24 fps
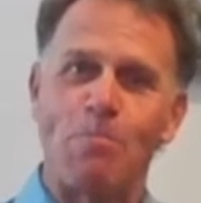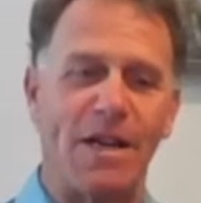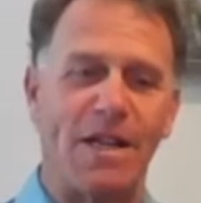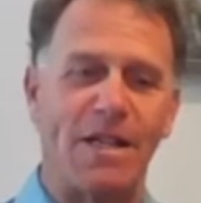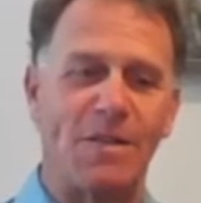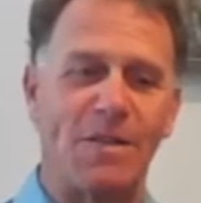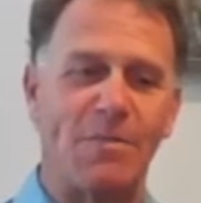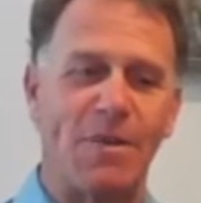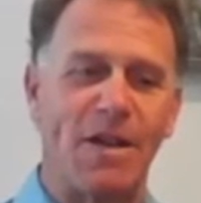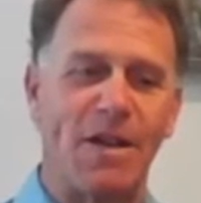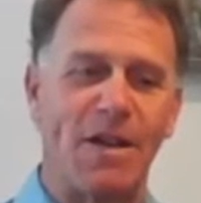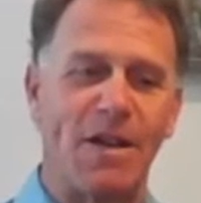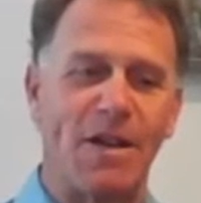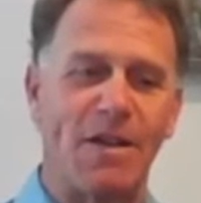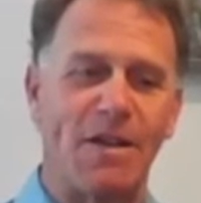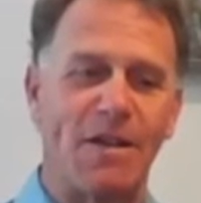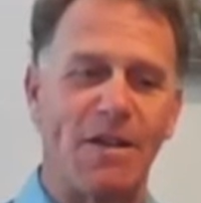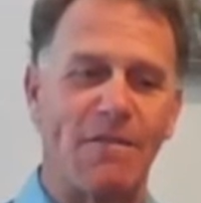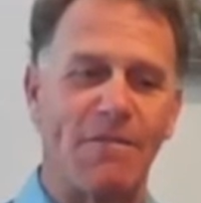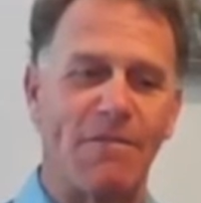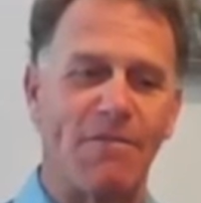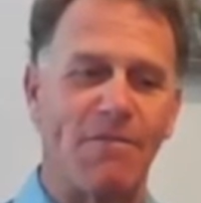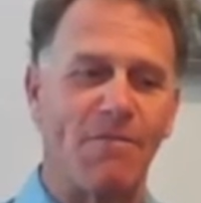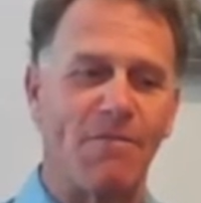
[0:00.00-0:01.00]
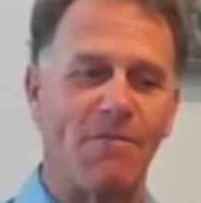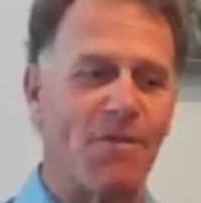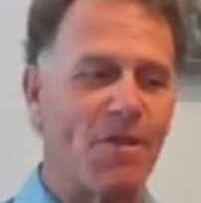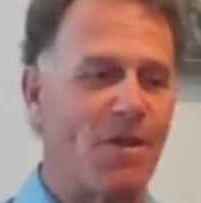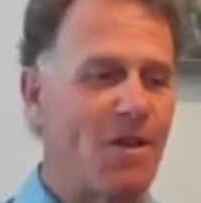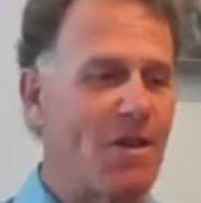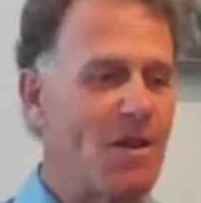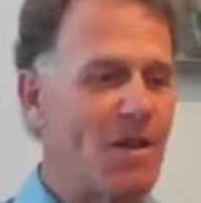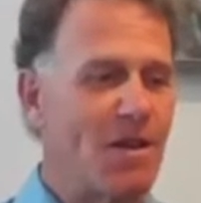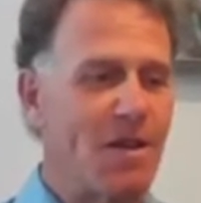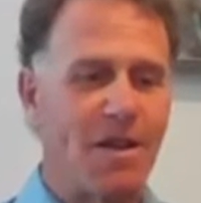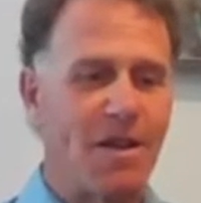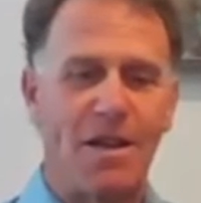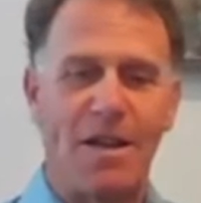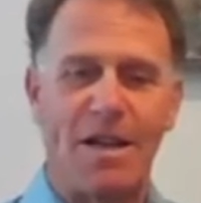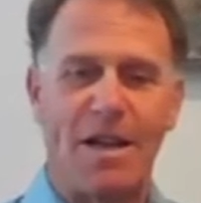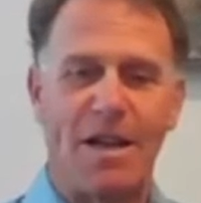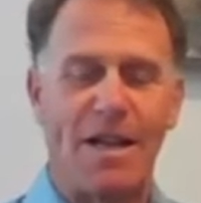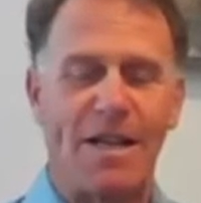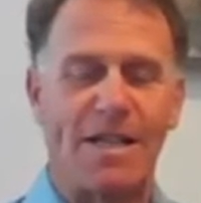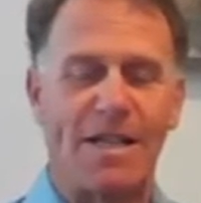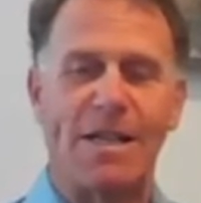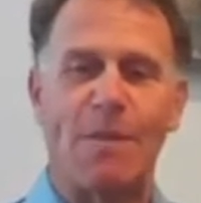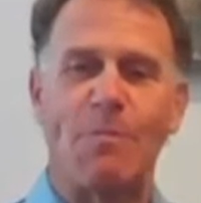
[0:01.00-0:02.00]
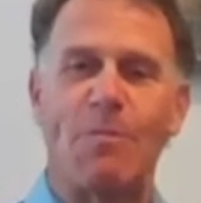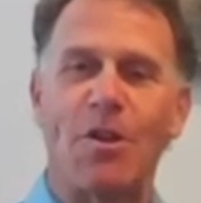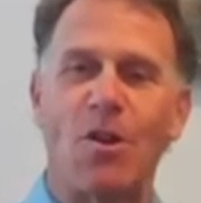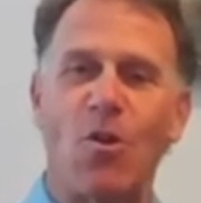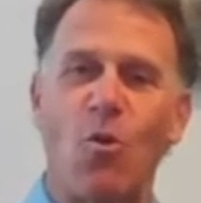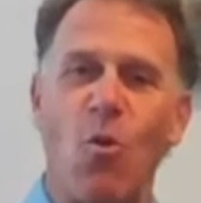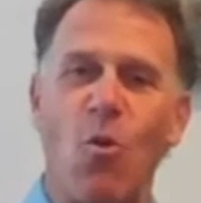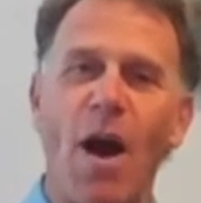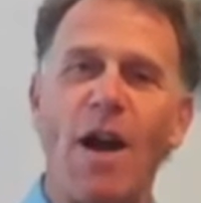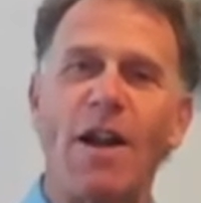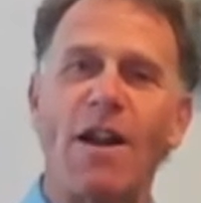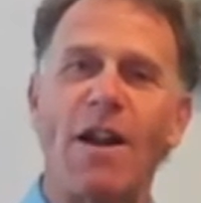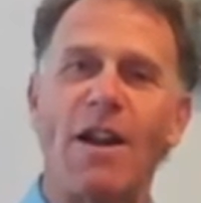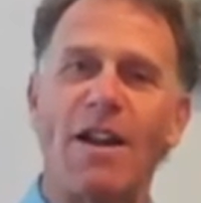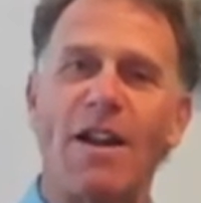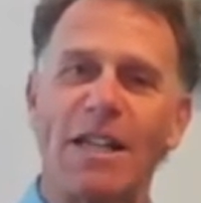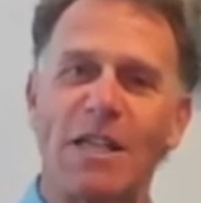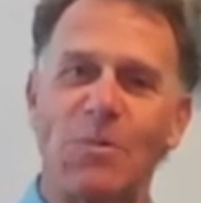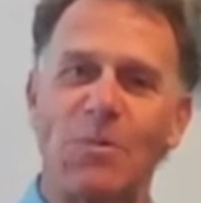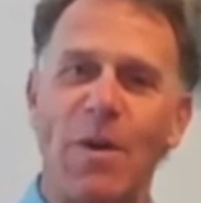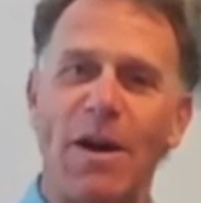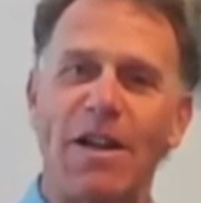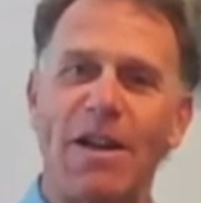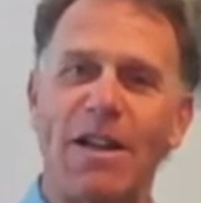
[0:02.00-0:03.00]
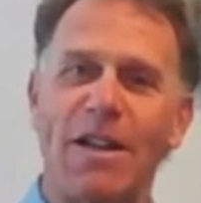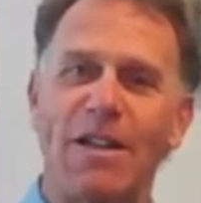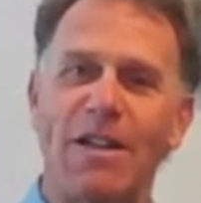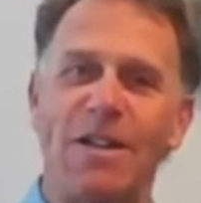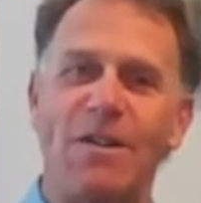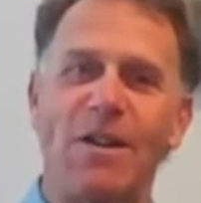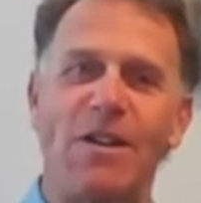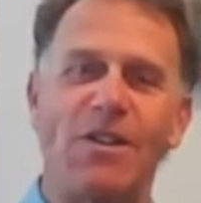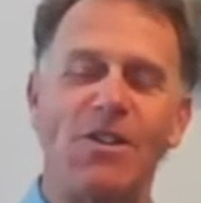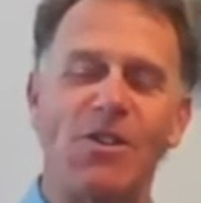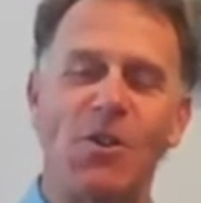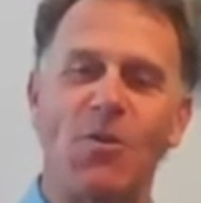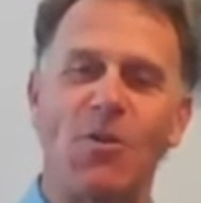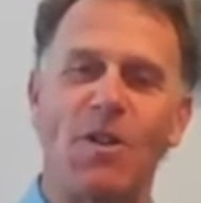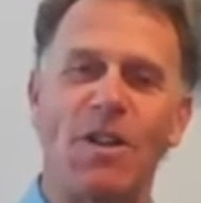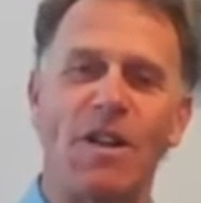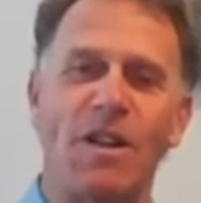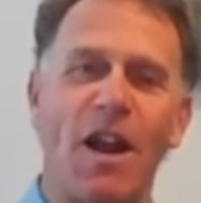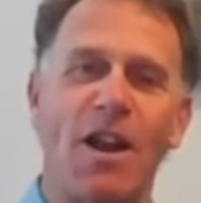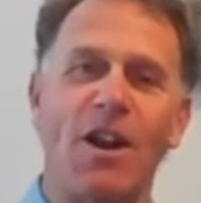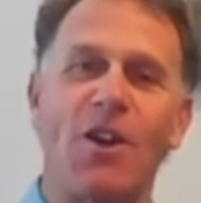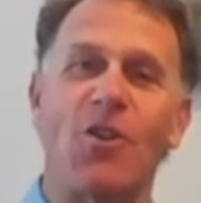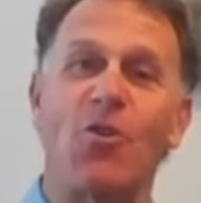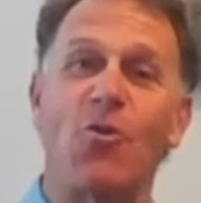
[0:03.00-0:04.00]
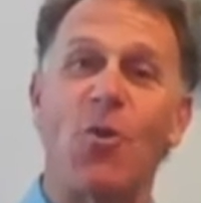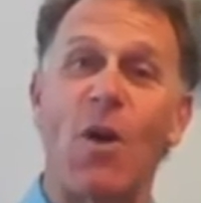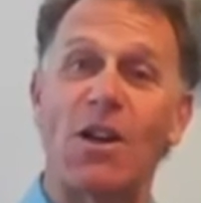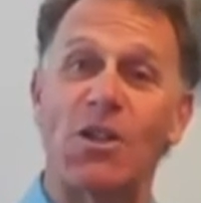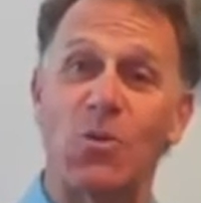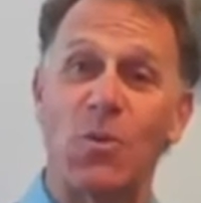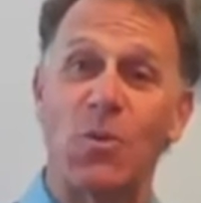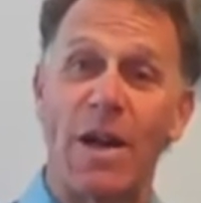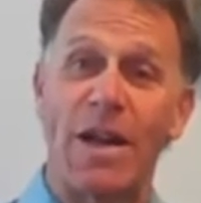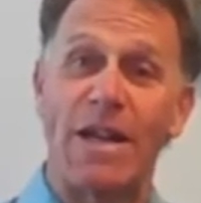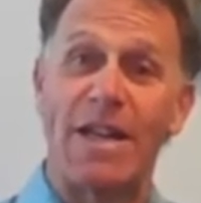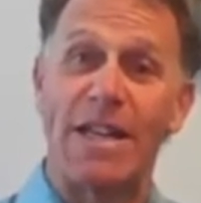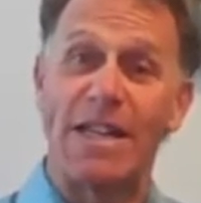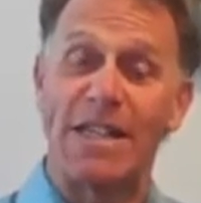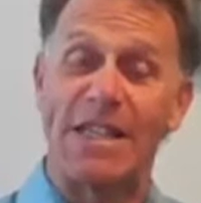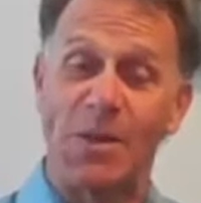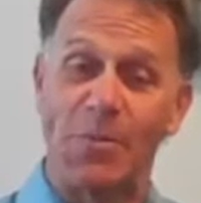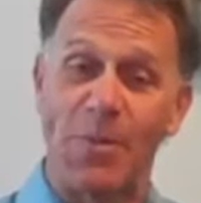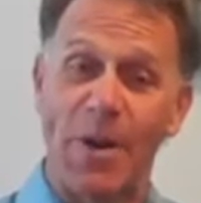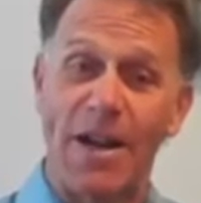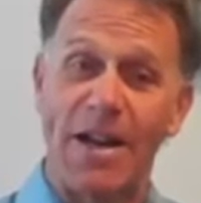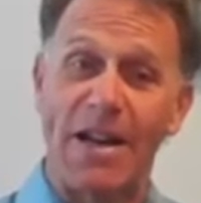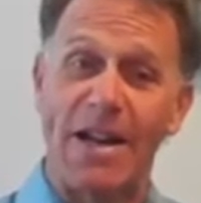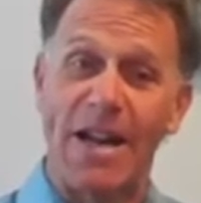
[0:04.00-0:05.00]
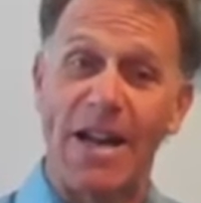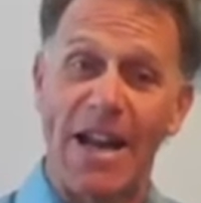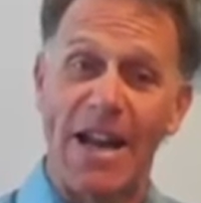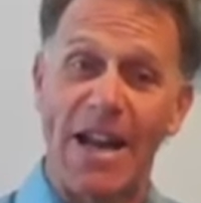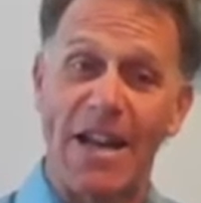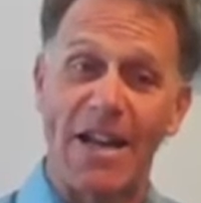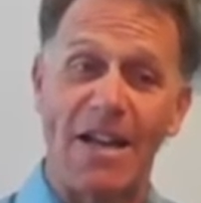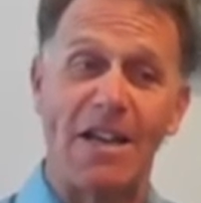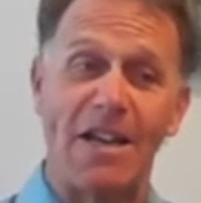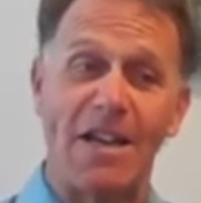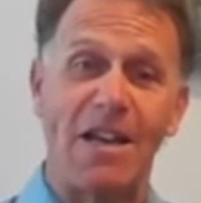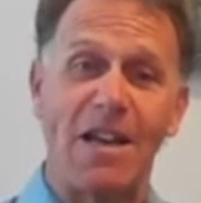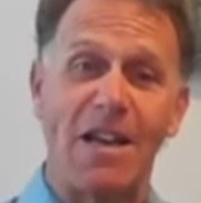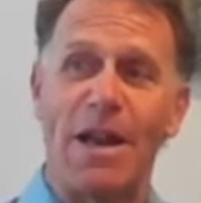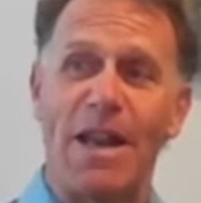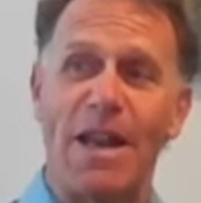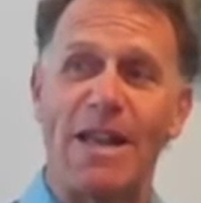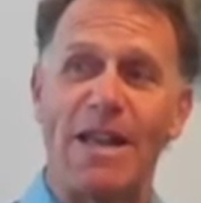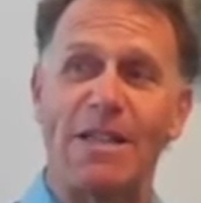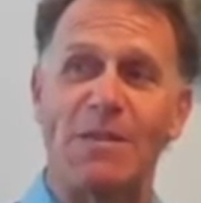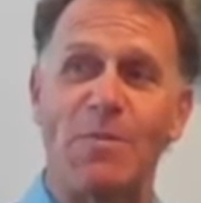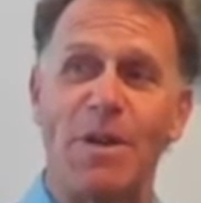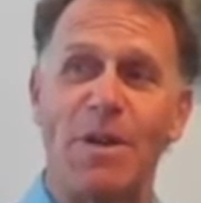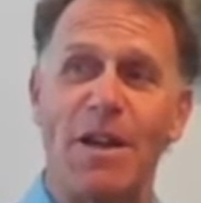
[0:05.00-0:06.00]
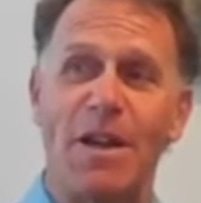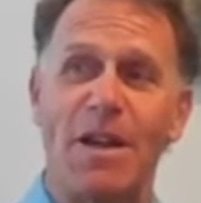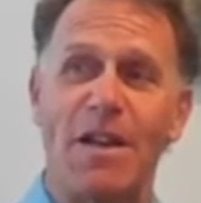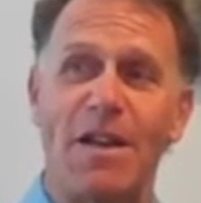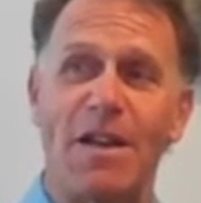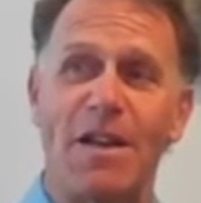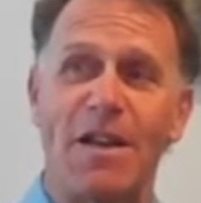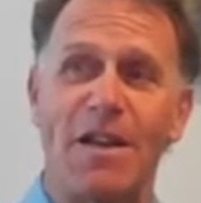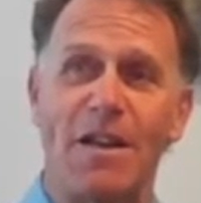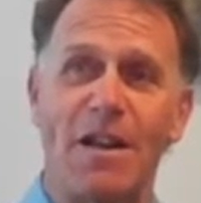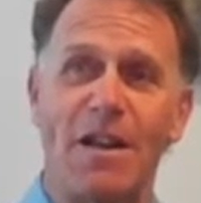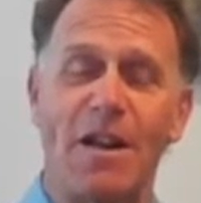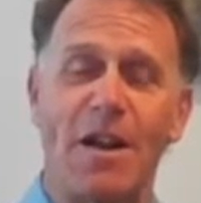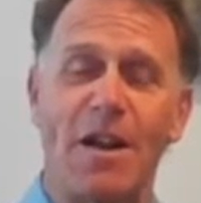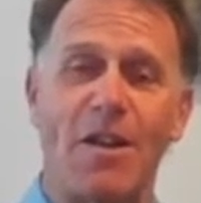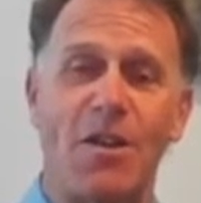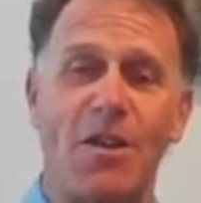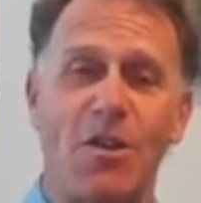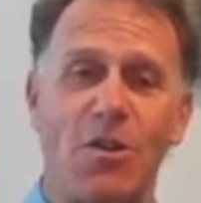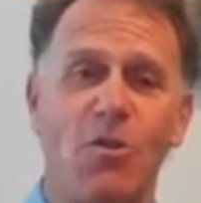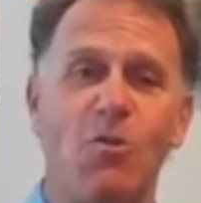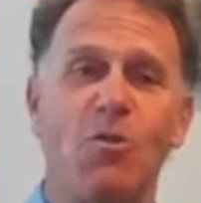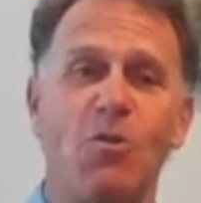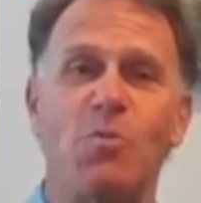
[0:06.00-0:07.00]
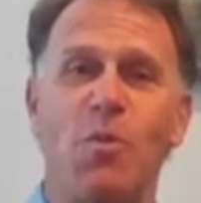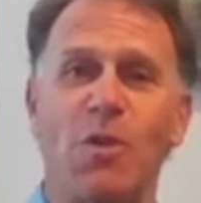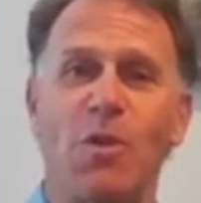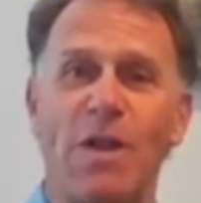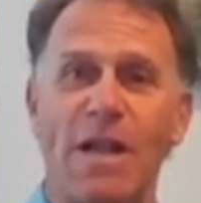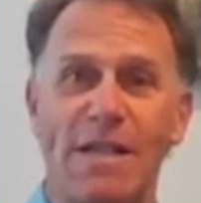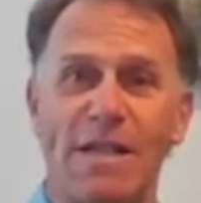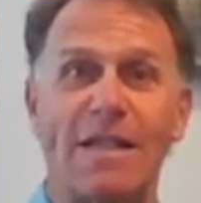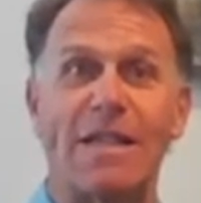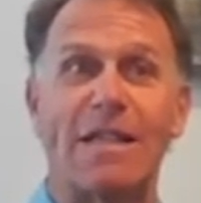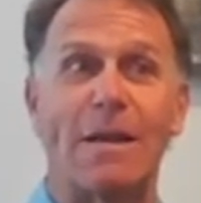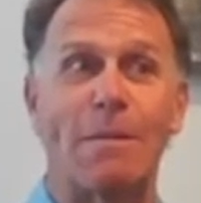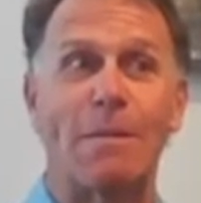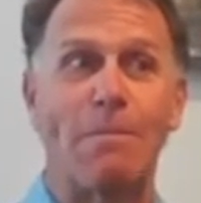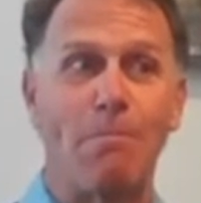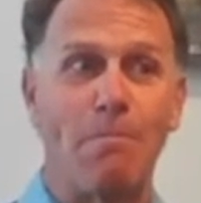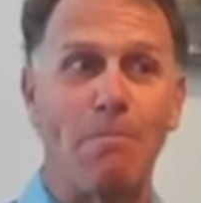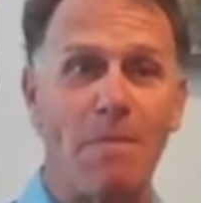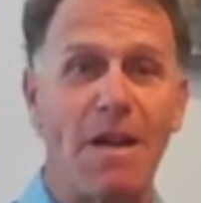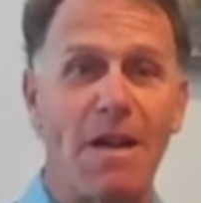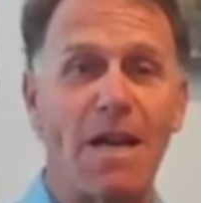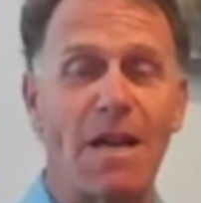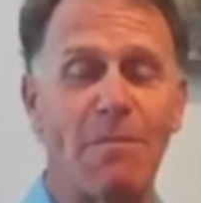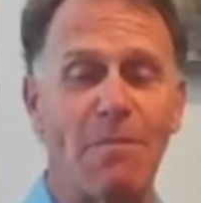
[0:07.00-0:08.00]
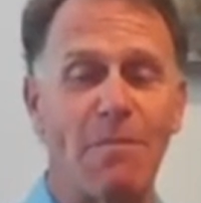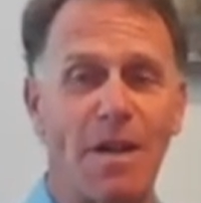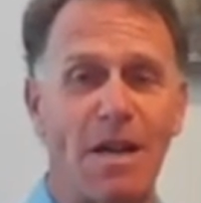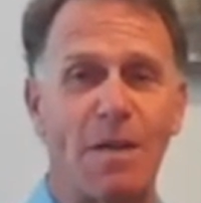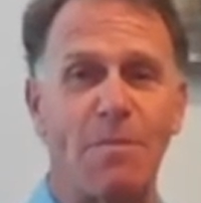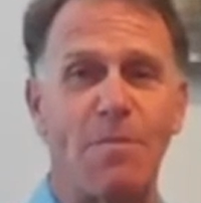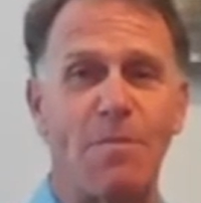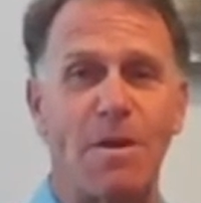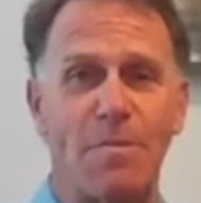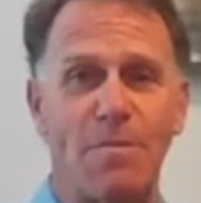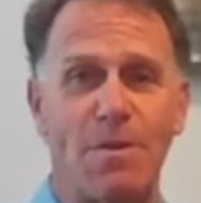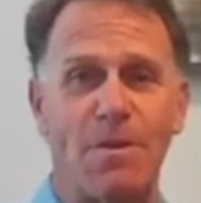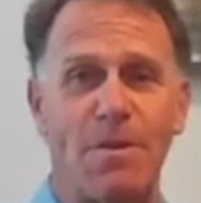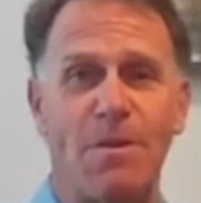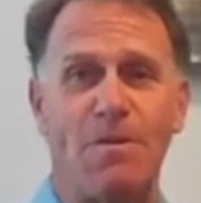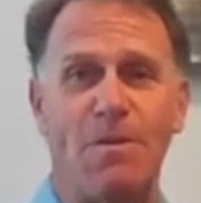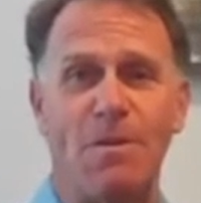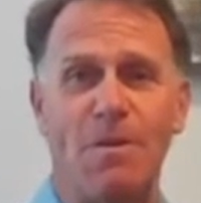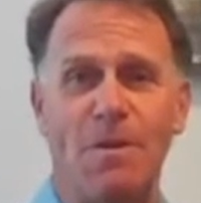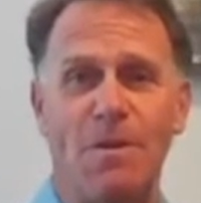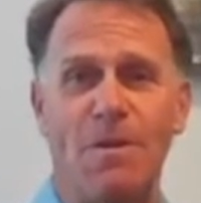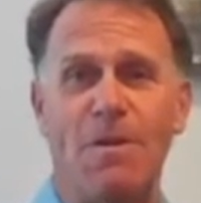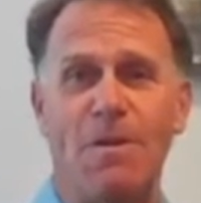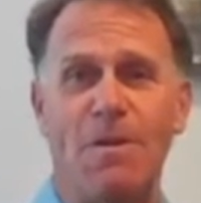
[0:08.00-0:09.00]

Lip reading: but it's been something quite unexpected, certainly not a direction we anticipated heading, but has been a huge blessing to many, many people.